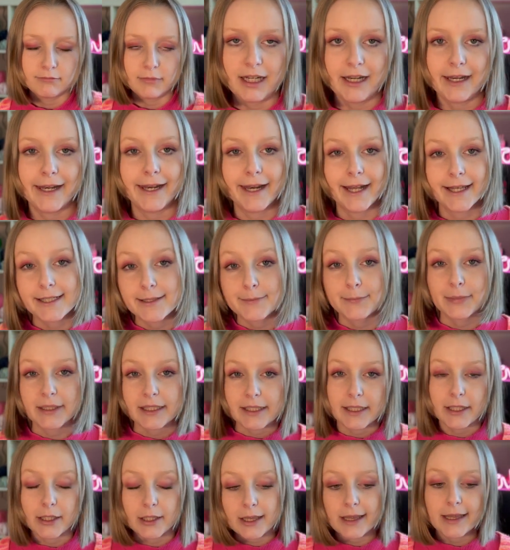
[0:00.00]
last but
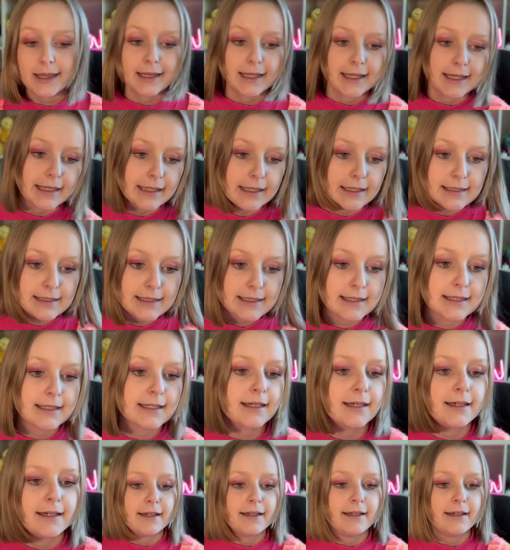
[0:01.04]
not least,
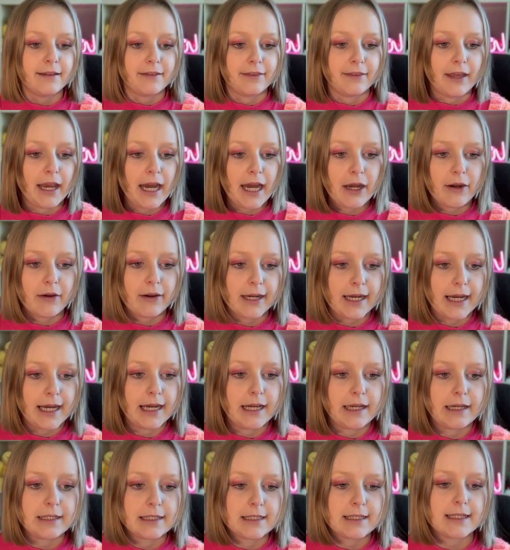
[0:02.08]
there
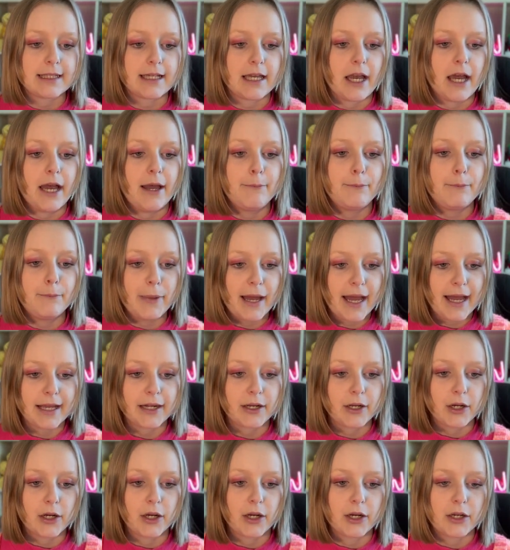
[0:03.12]
is a
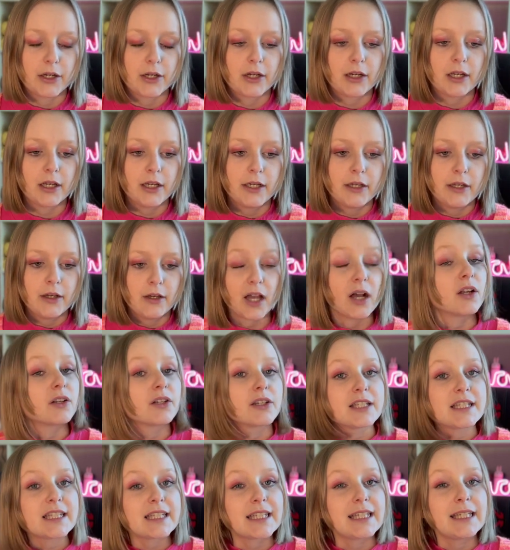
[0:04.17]
pattern on the
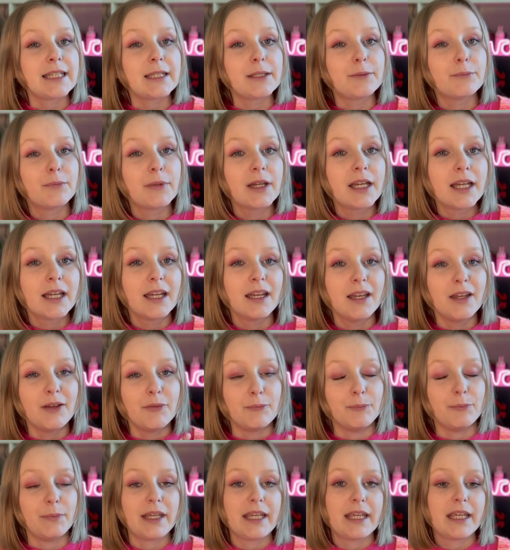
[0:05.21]
theme
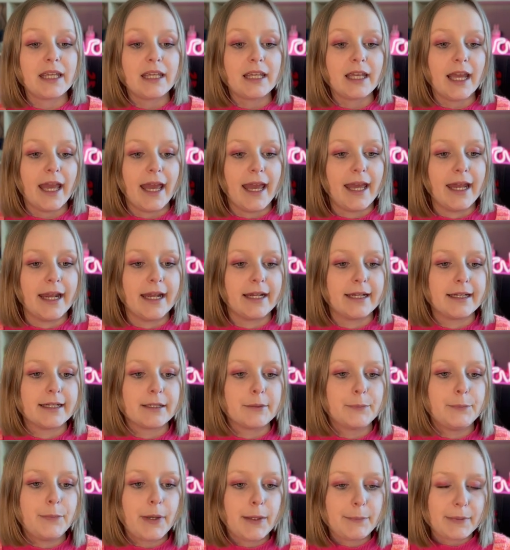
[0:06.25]
Bee and
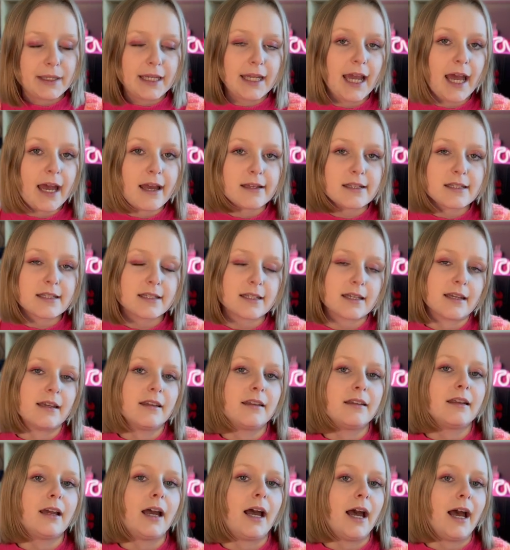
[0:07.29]
Puppycat.
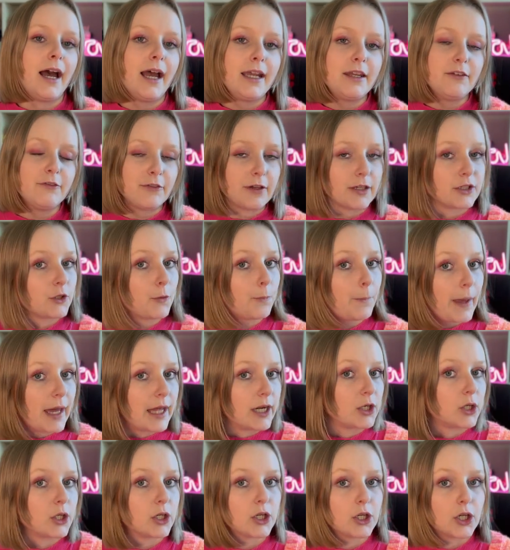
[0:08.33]
I found a
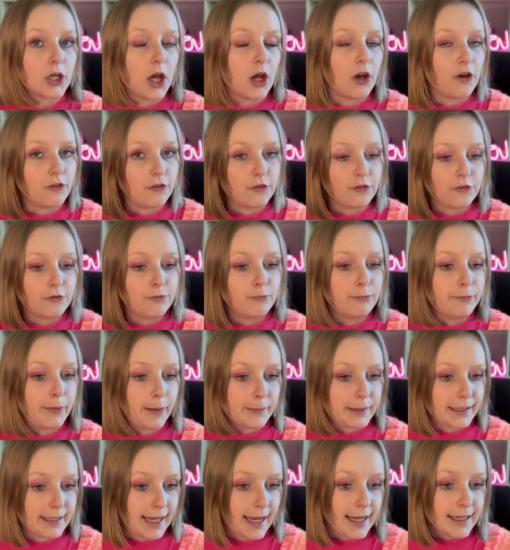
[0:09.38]
pattern of
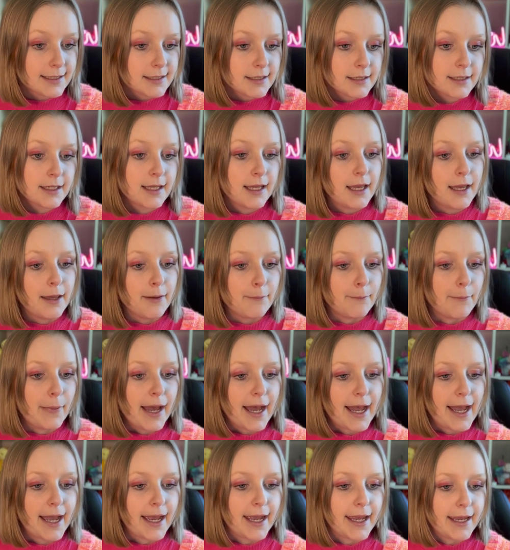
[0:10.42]
Puppycat
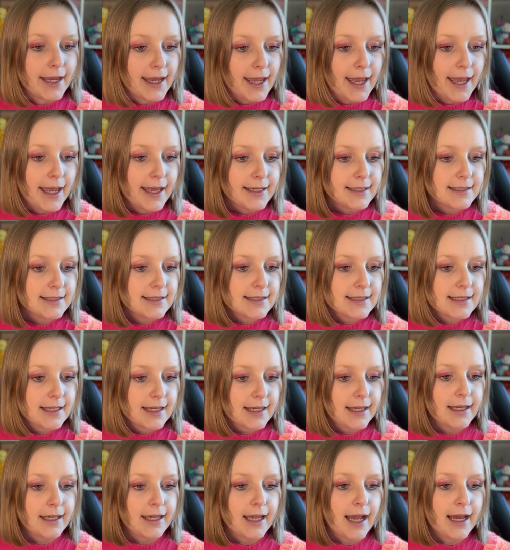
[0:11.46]
by
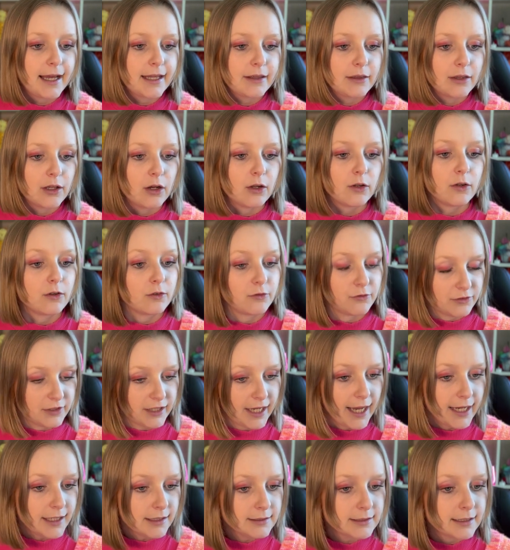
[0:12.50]

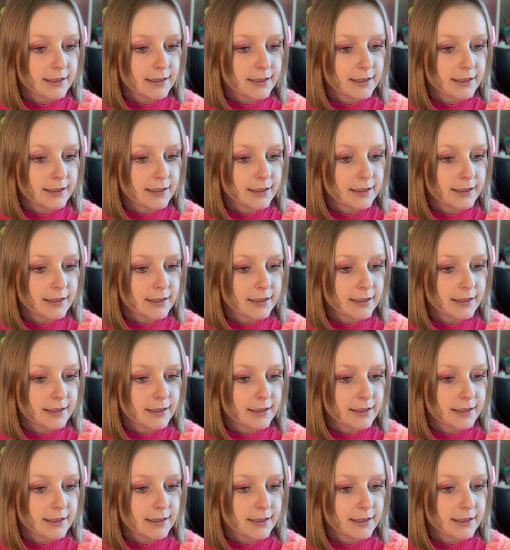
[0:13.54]
Eschianolvia,